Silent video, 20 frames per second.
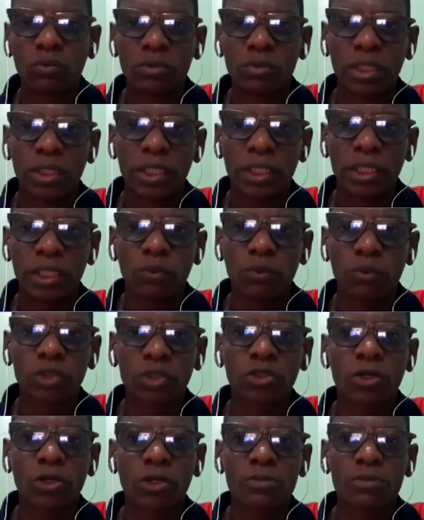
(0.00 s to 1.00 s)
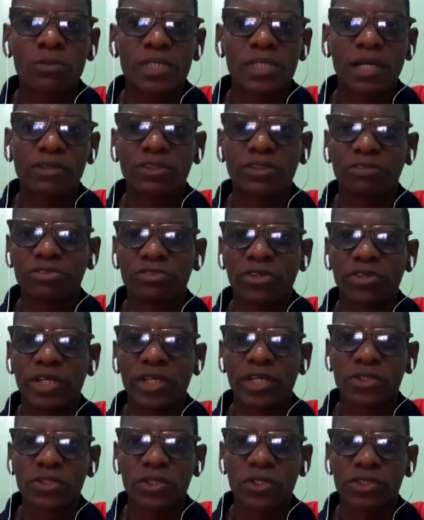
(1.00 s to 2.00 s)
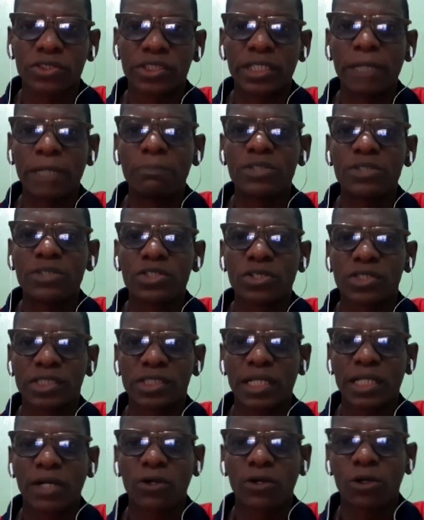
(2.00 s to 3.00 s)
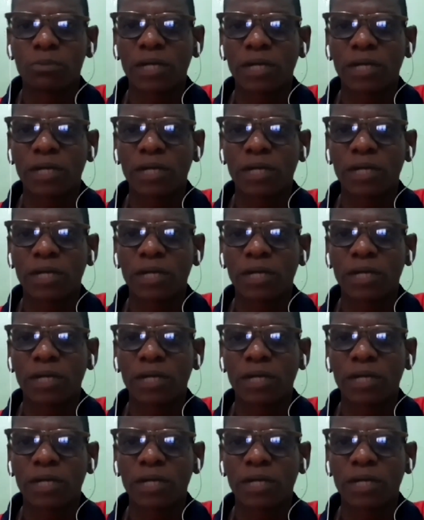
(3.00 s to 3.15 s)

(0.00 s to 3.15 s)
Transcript: the what comes out of your exhaust, the emissions that come